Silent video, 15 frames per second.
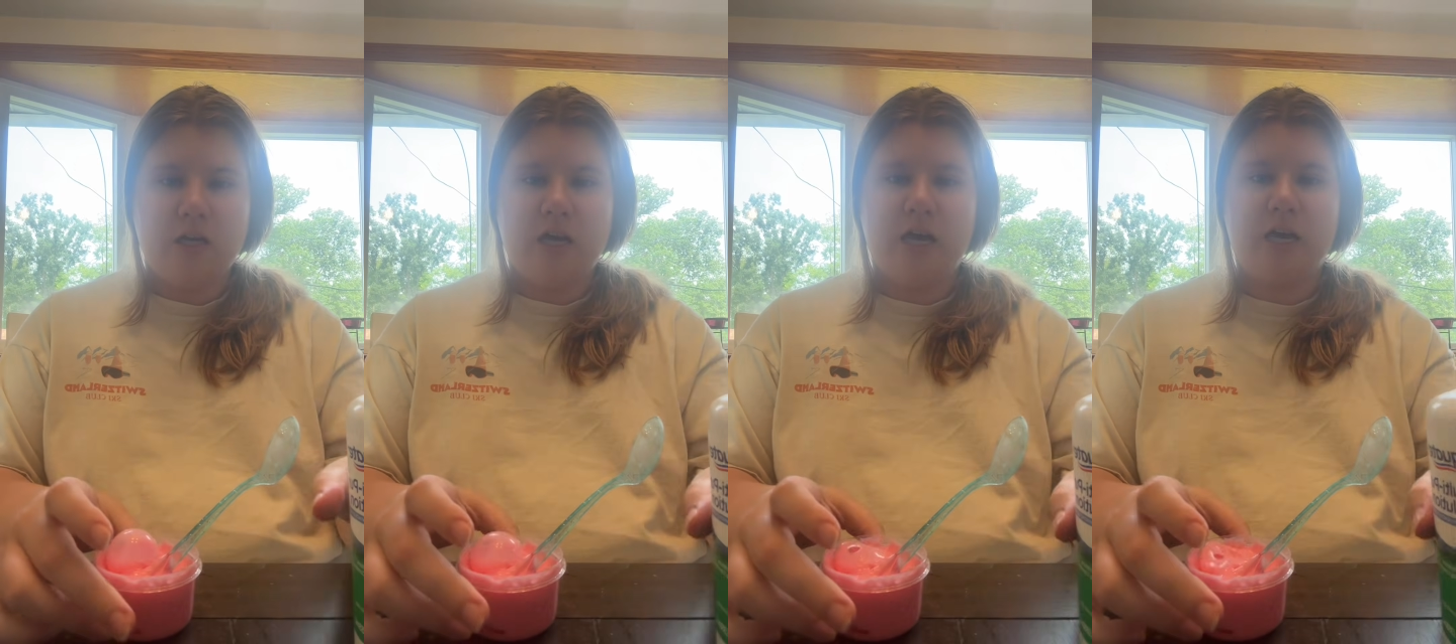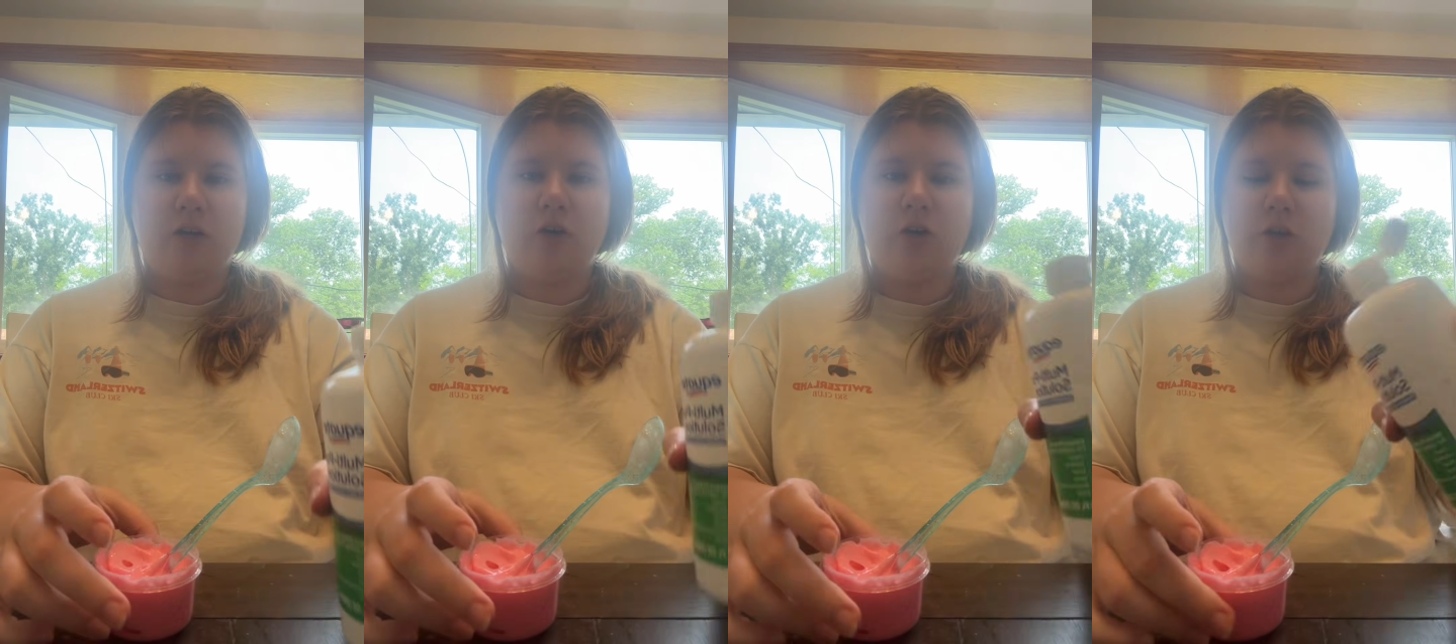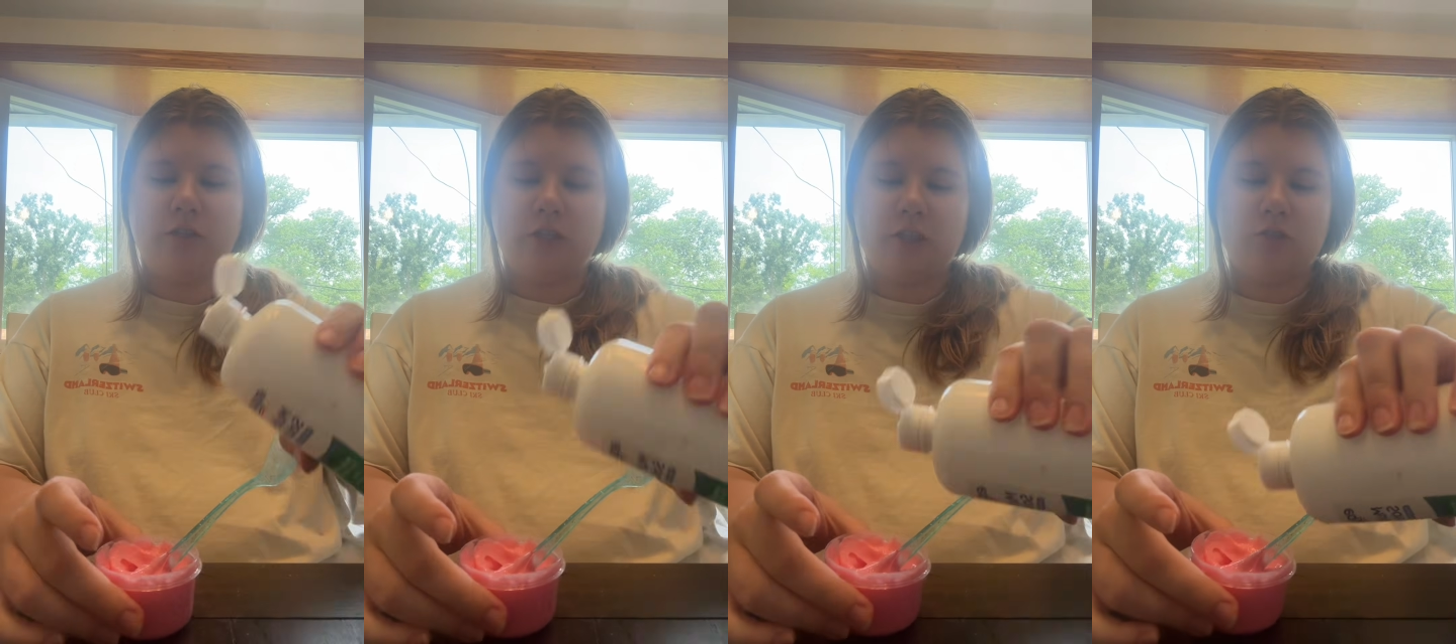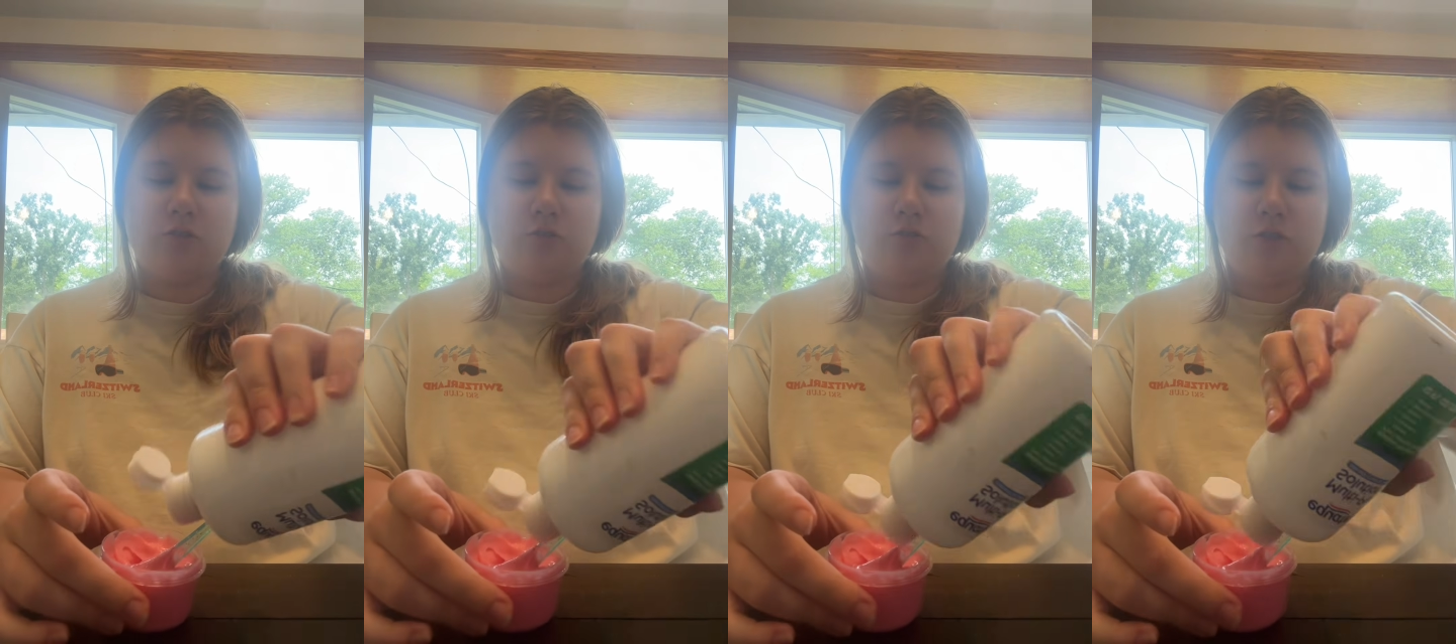add contact
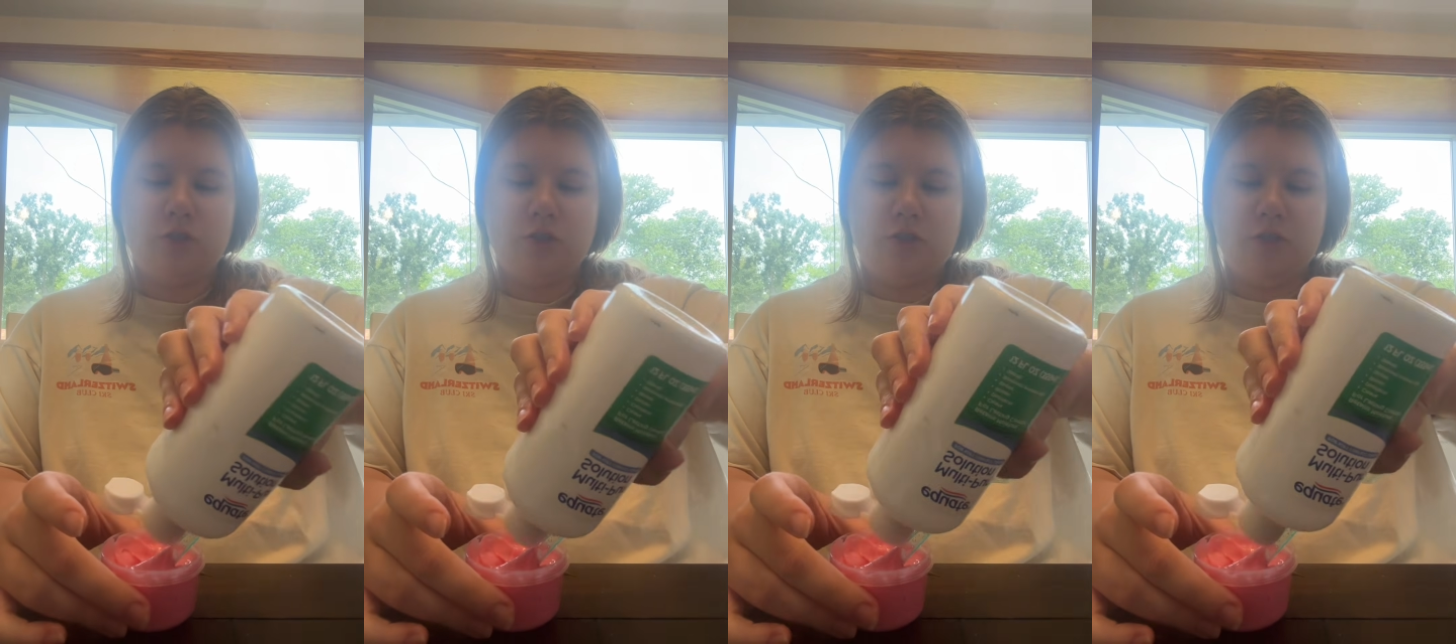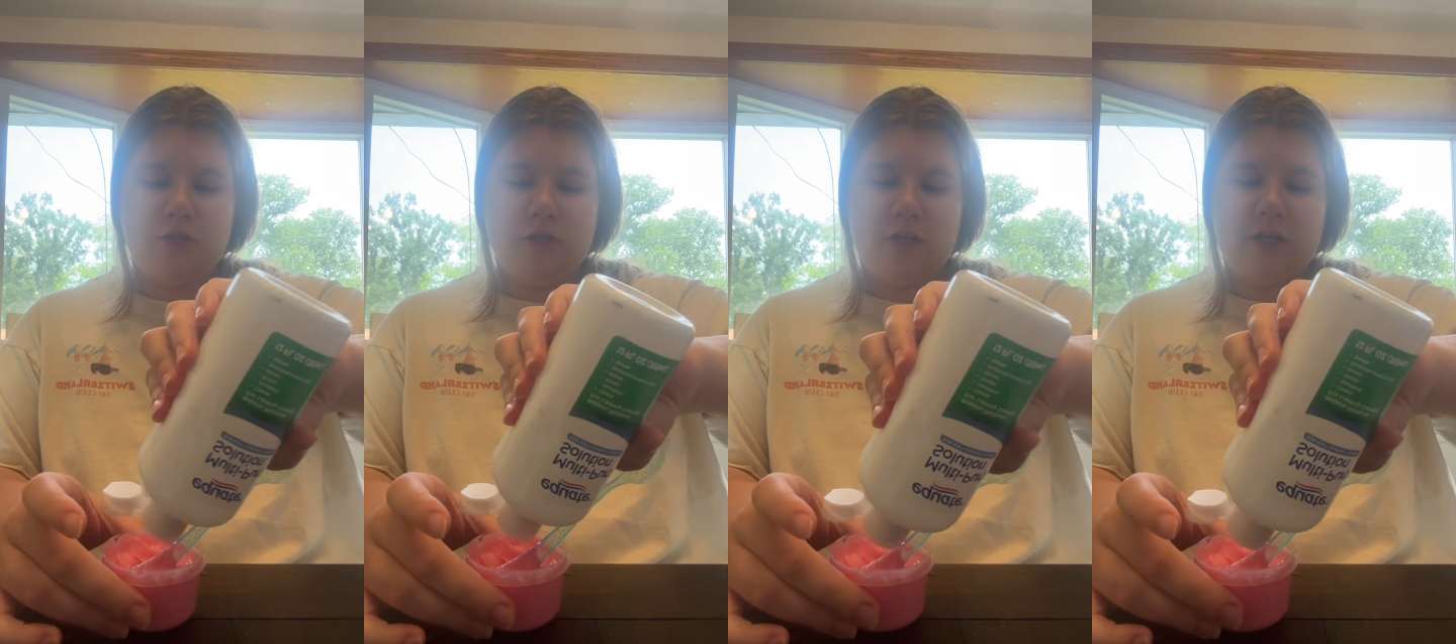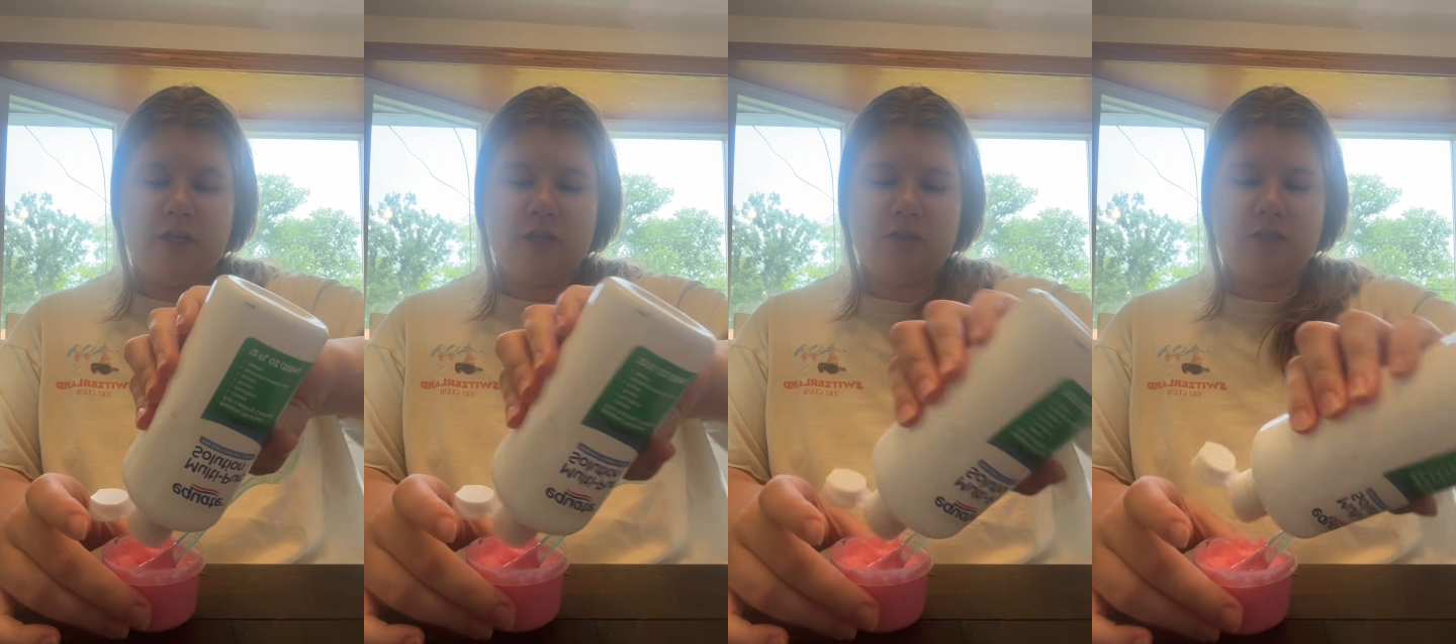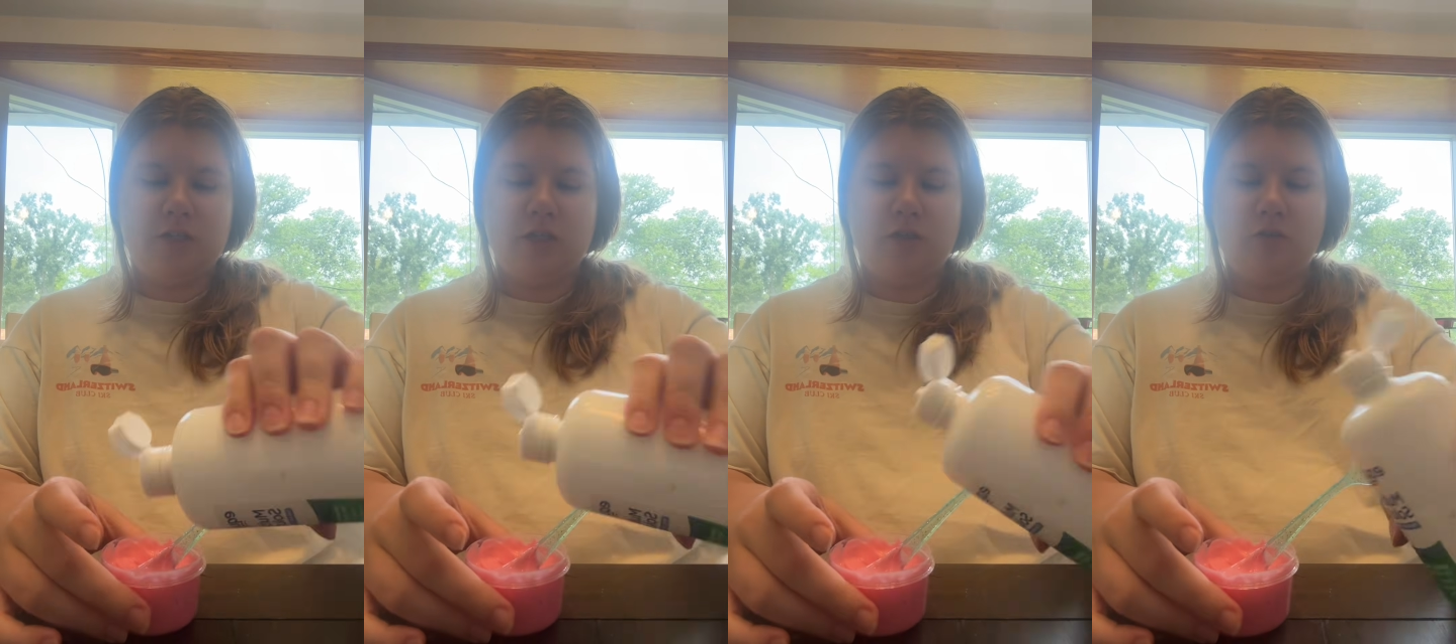solution to your
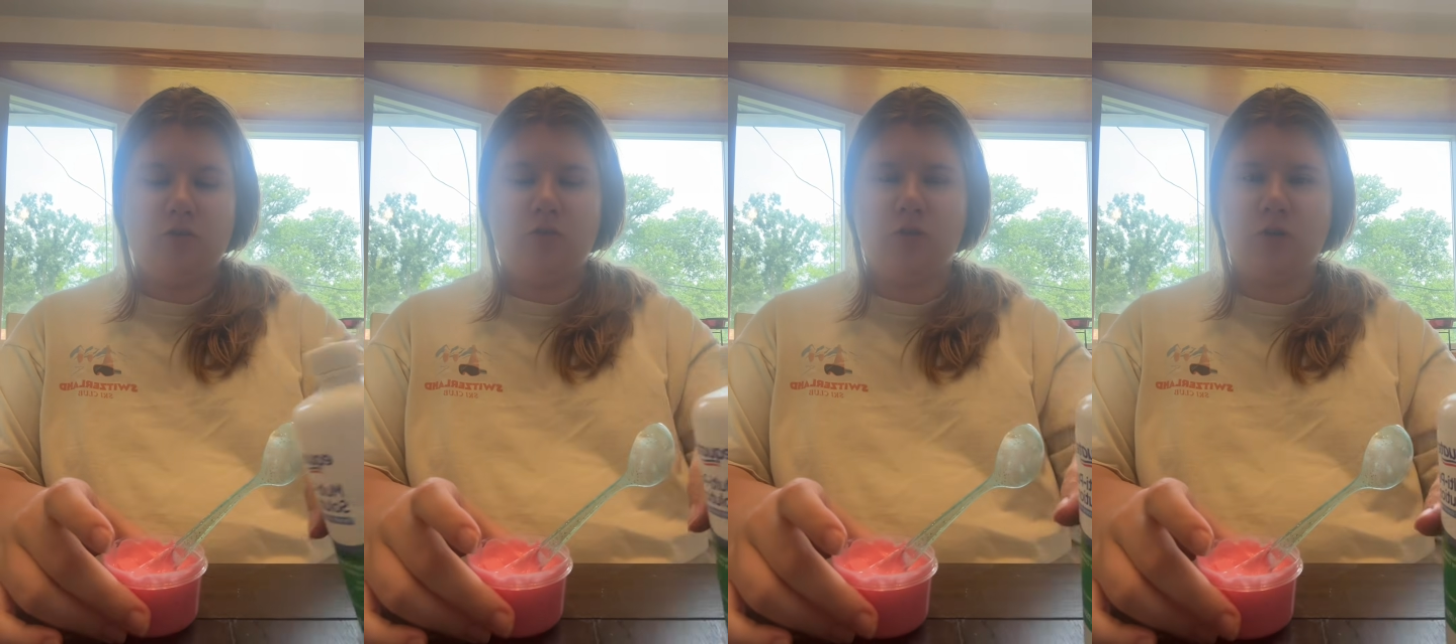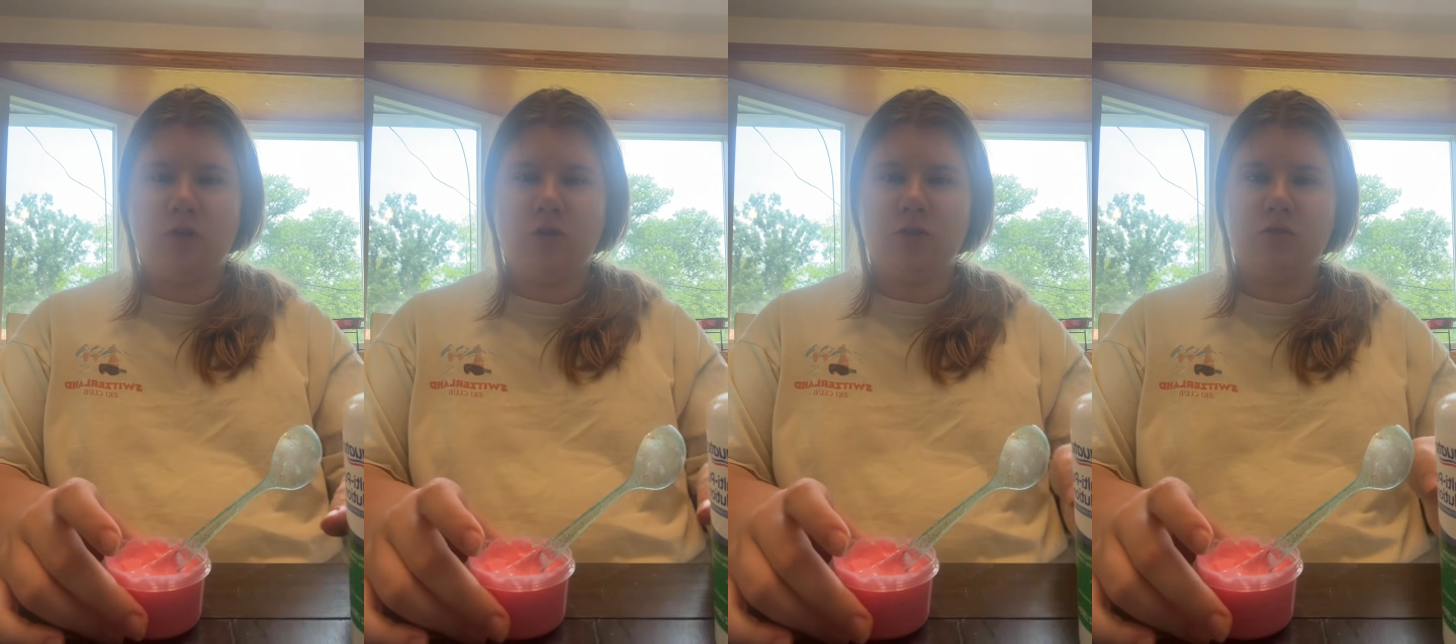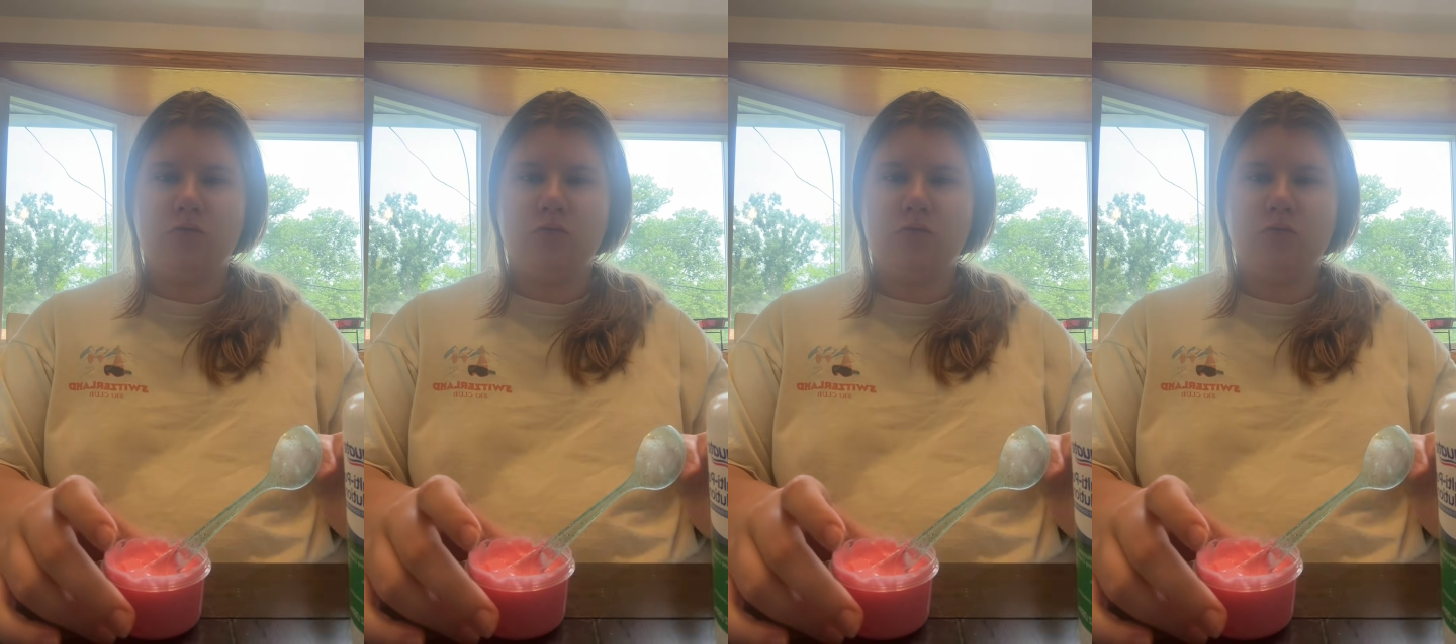hands or